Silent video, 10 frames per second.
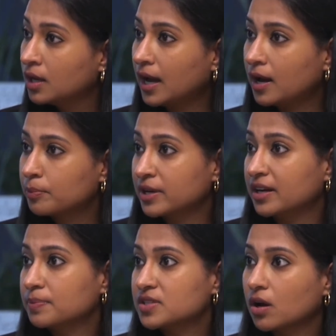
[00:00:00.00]

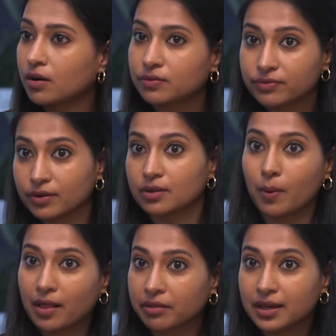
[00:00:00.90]
Prenups are for the
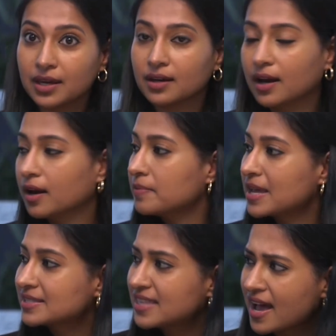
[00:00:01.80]
wealthy.
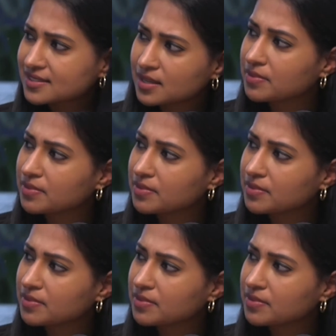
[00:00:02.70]
Is that